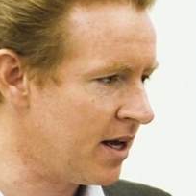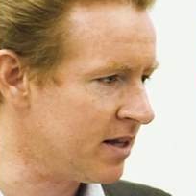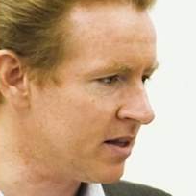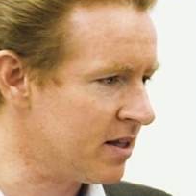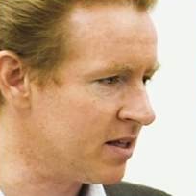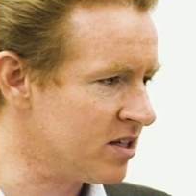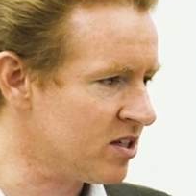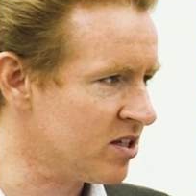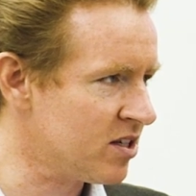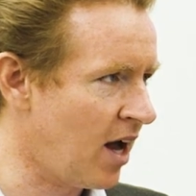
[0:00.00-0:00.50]
at
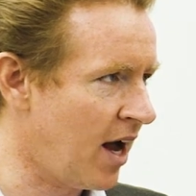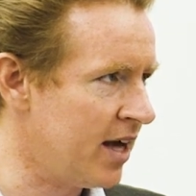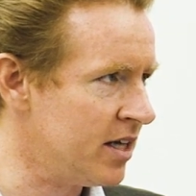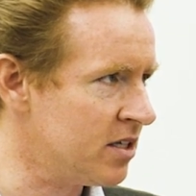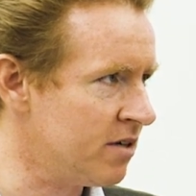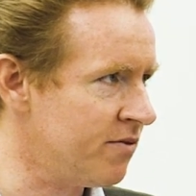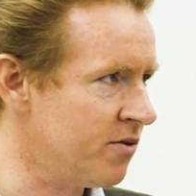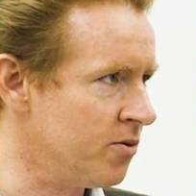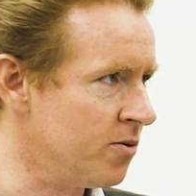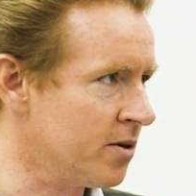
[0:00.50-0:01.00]
the
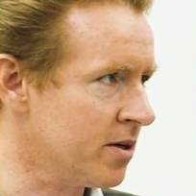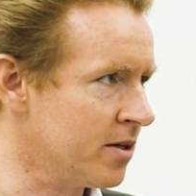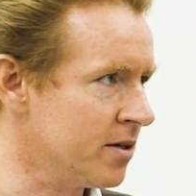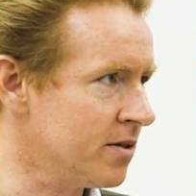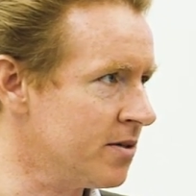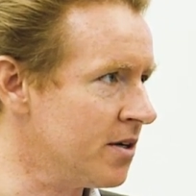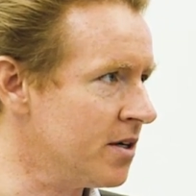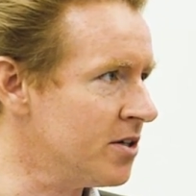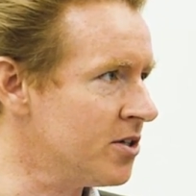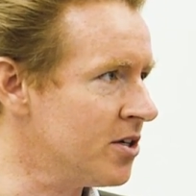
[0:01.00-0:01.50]
size of your
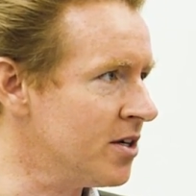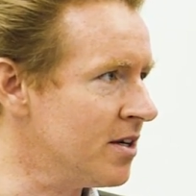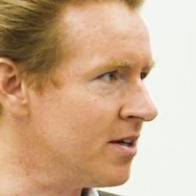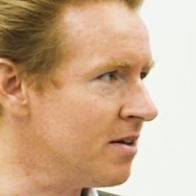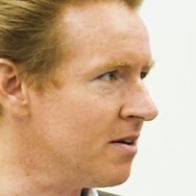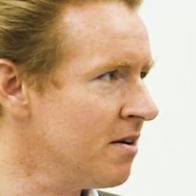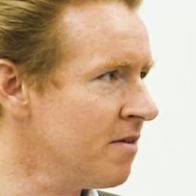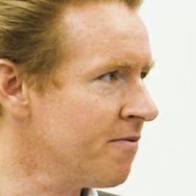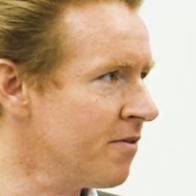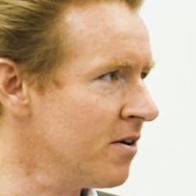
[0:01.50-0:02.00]
organization. Yeah.
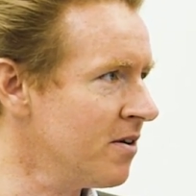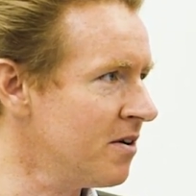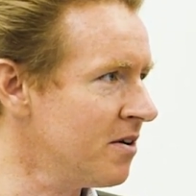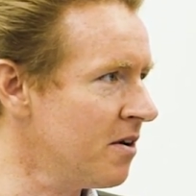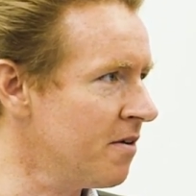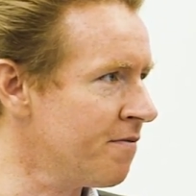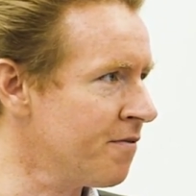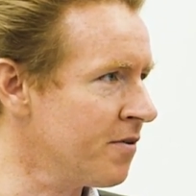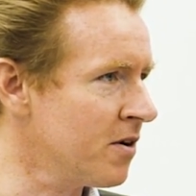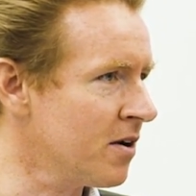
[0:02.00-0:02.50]
For
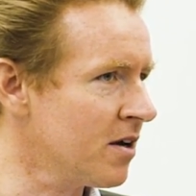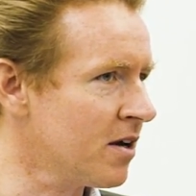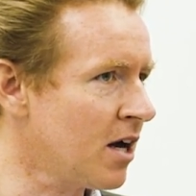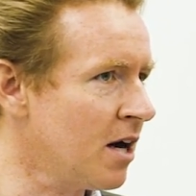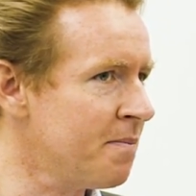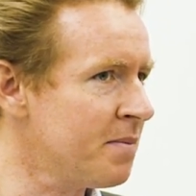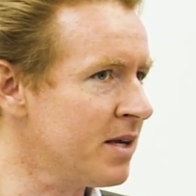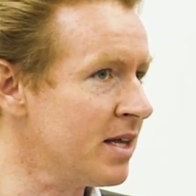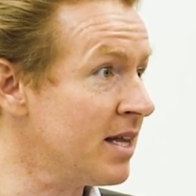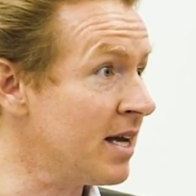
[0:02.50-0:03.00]
for a
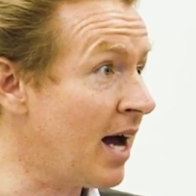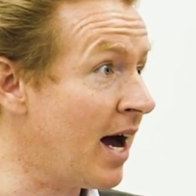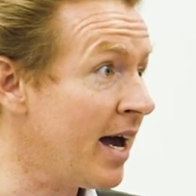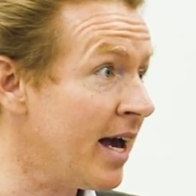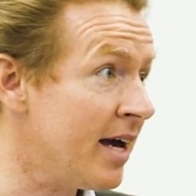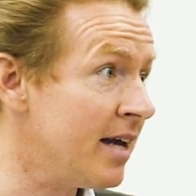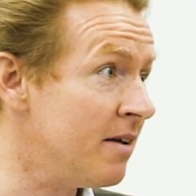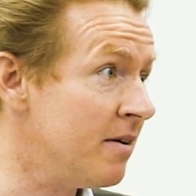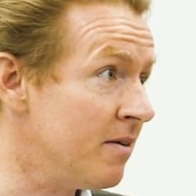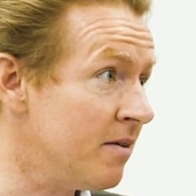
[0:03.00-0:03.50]
company that I
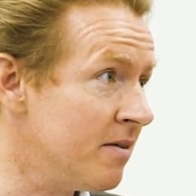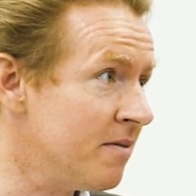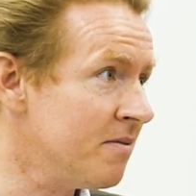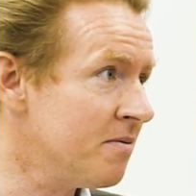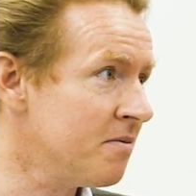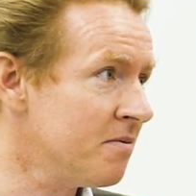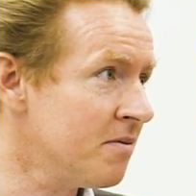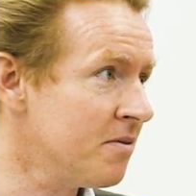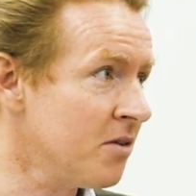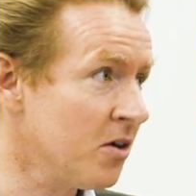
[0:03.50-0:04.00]
hadn't
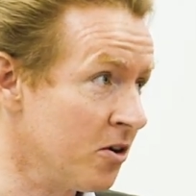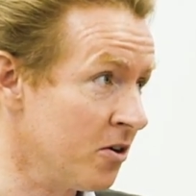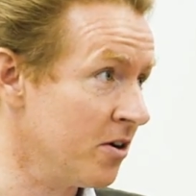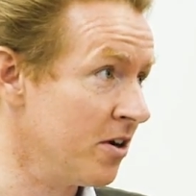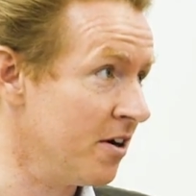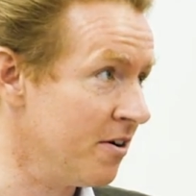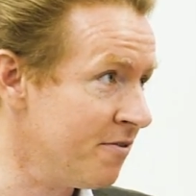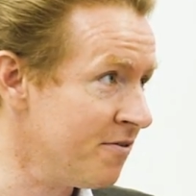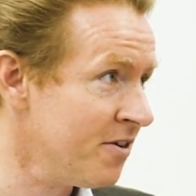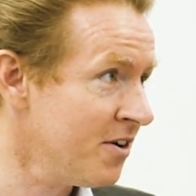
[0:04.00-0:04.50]
heard
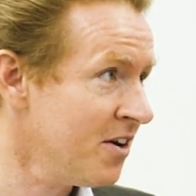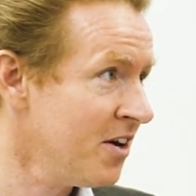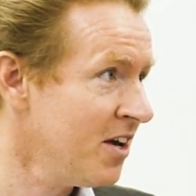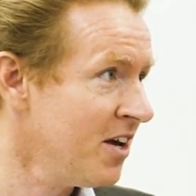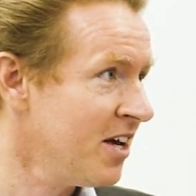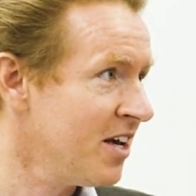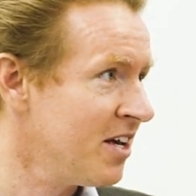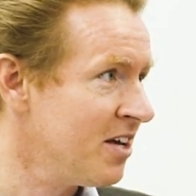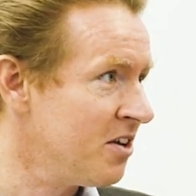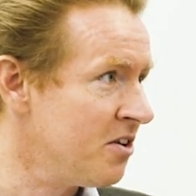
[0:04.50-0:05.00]
of,
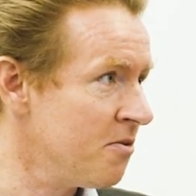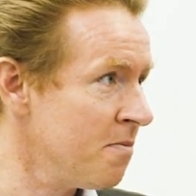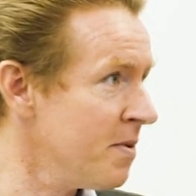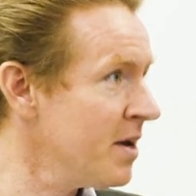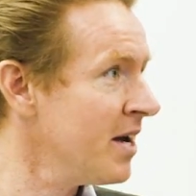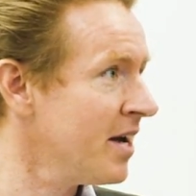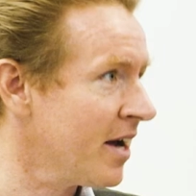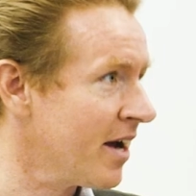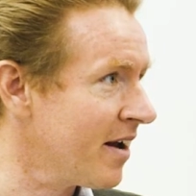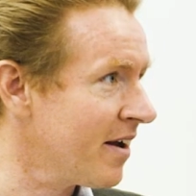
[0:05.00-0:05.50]
you're
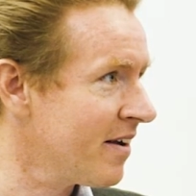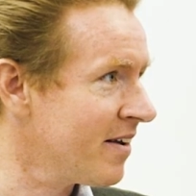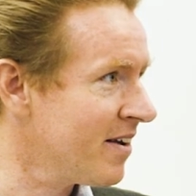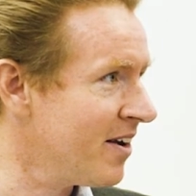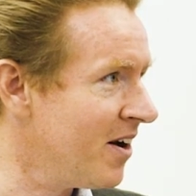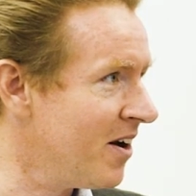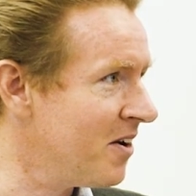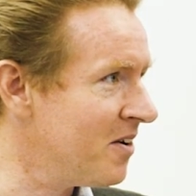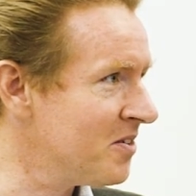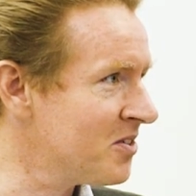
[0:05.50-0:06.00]
big, you
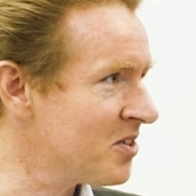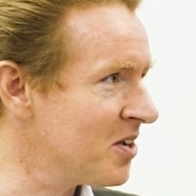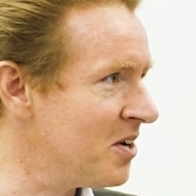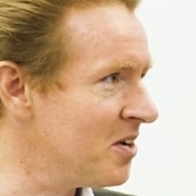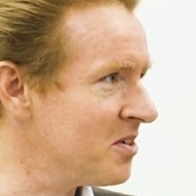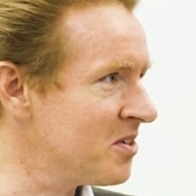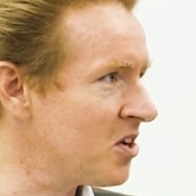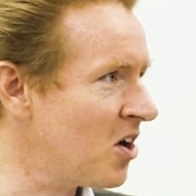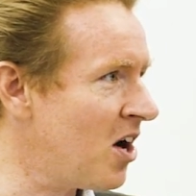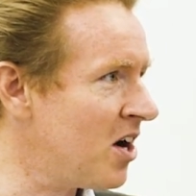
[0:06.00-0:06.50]
know. We so
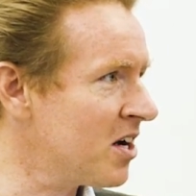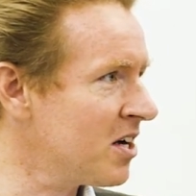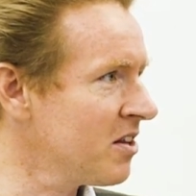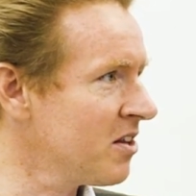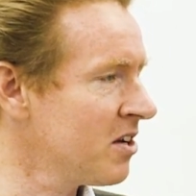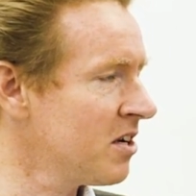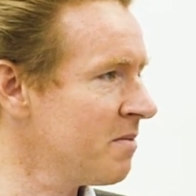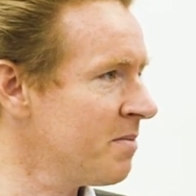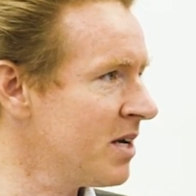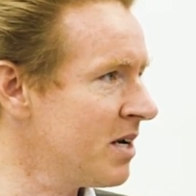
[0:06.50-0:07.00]
are. talk a
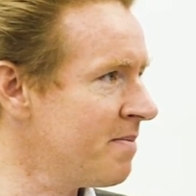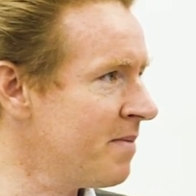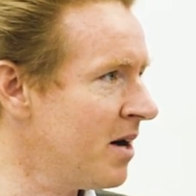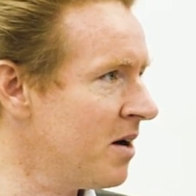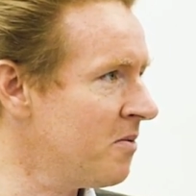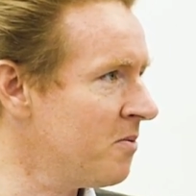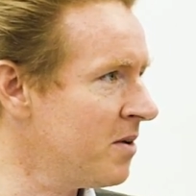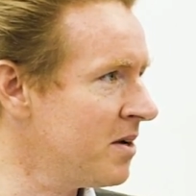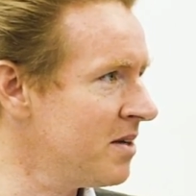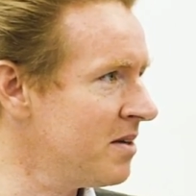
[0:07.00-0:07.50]
little bit
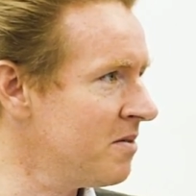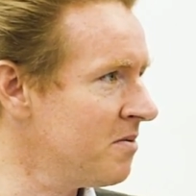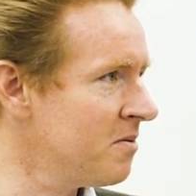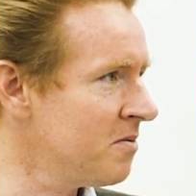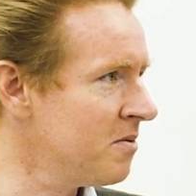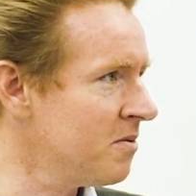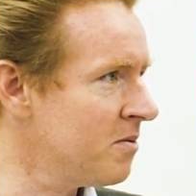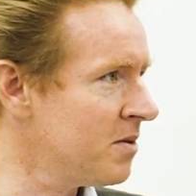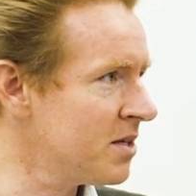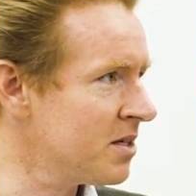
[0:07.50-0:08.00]
about what
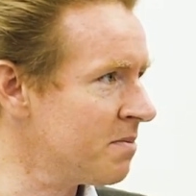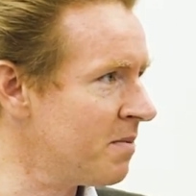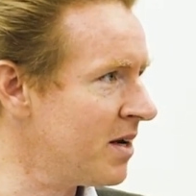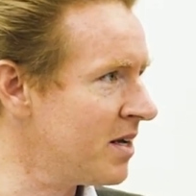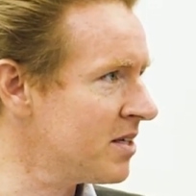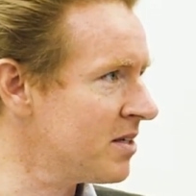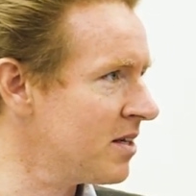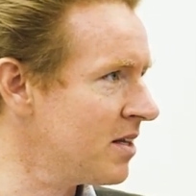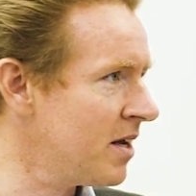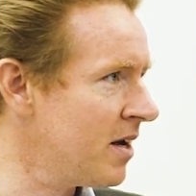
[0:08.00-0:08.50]
what is
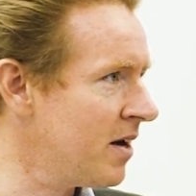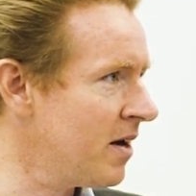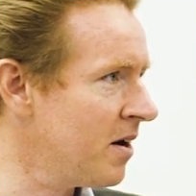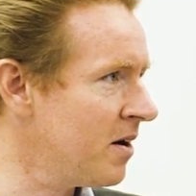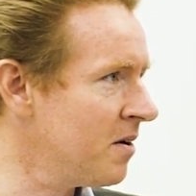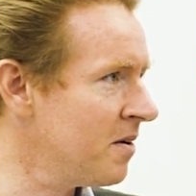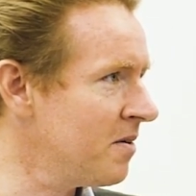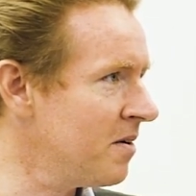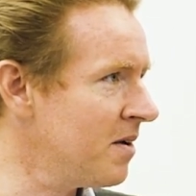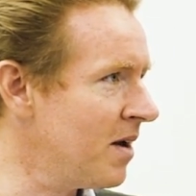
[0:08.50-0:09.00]
Madison
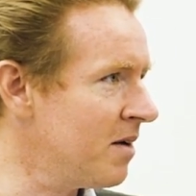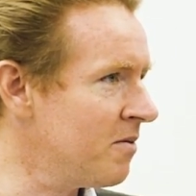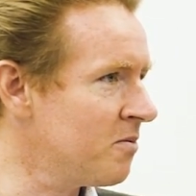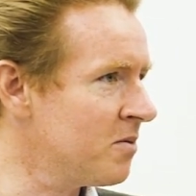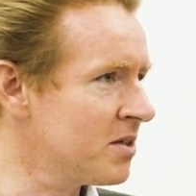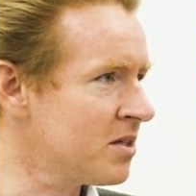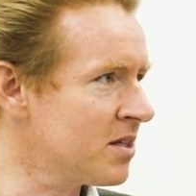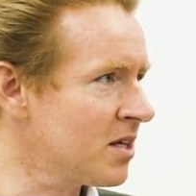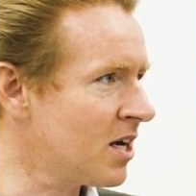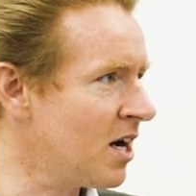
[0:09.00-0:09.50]
Air?
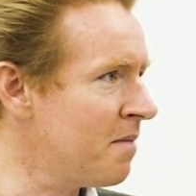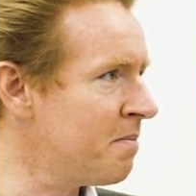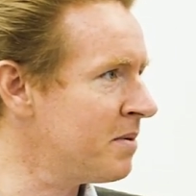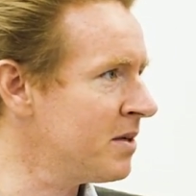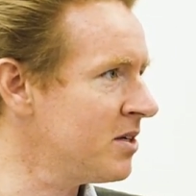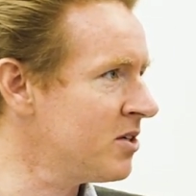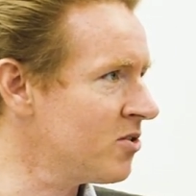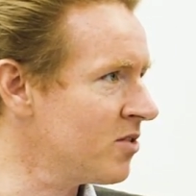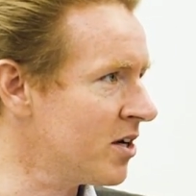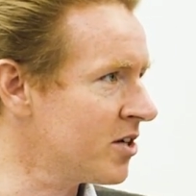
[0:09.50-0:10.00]
What's the
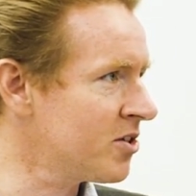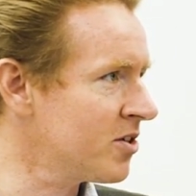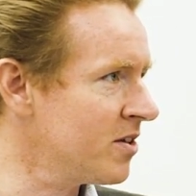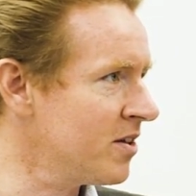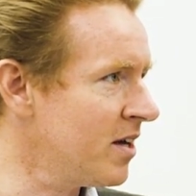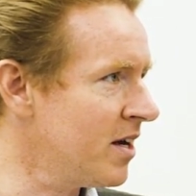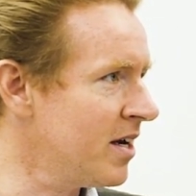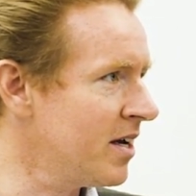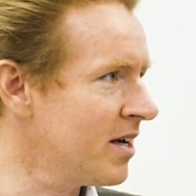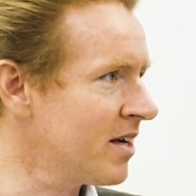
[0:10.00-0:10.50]
company structure
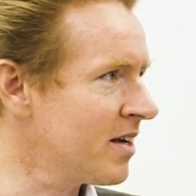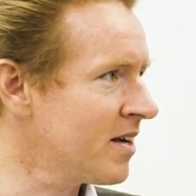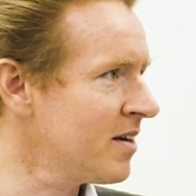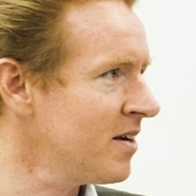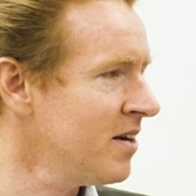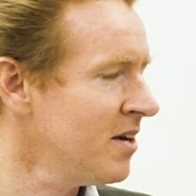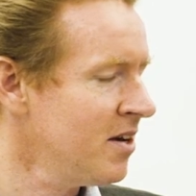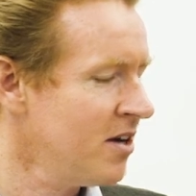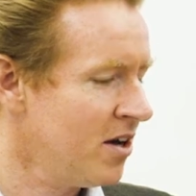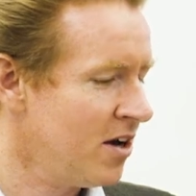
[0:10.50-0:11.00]
like?
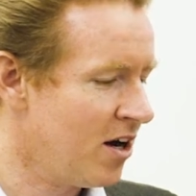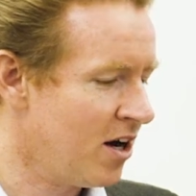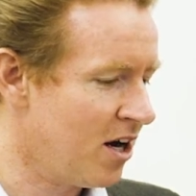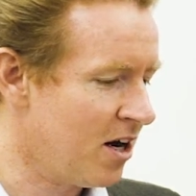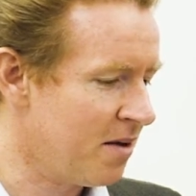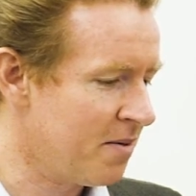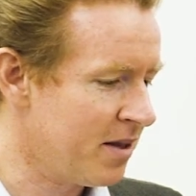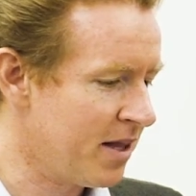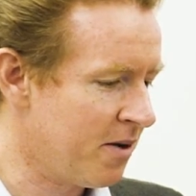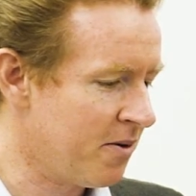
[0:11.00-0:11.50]

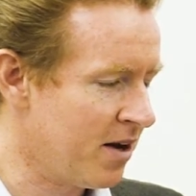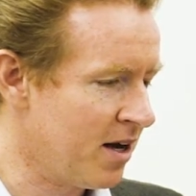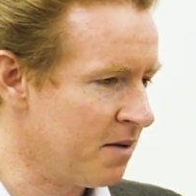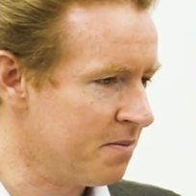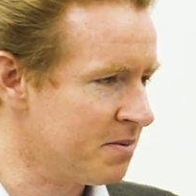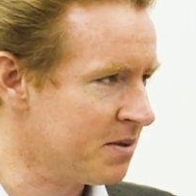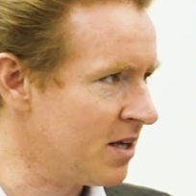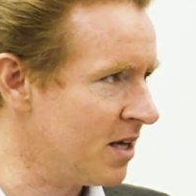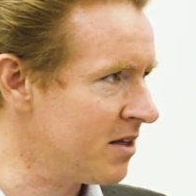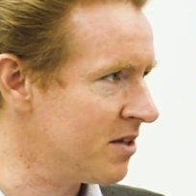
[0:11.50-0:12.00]
Uh, and that will
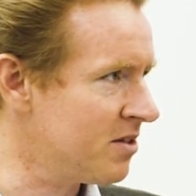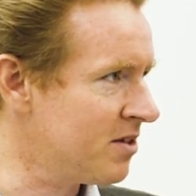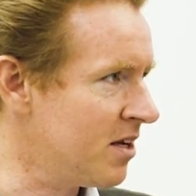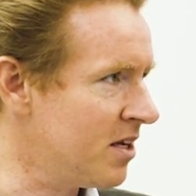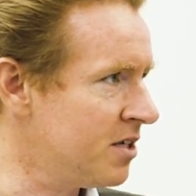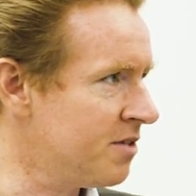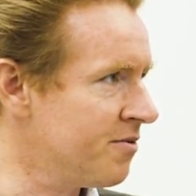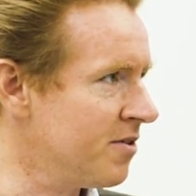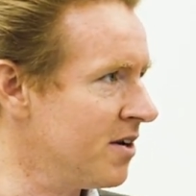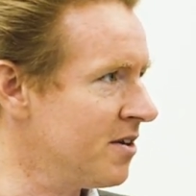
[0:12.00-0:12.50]
help set the
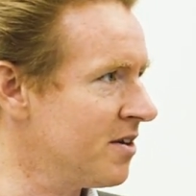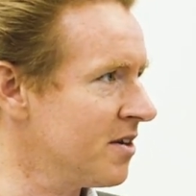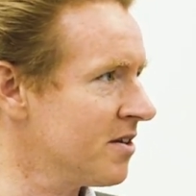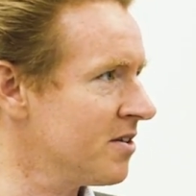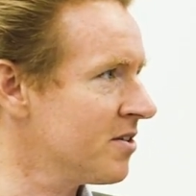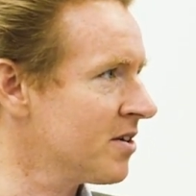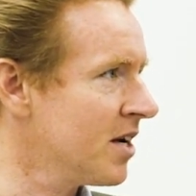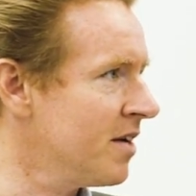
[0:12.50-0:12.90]
stage for I think this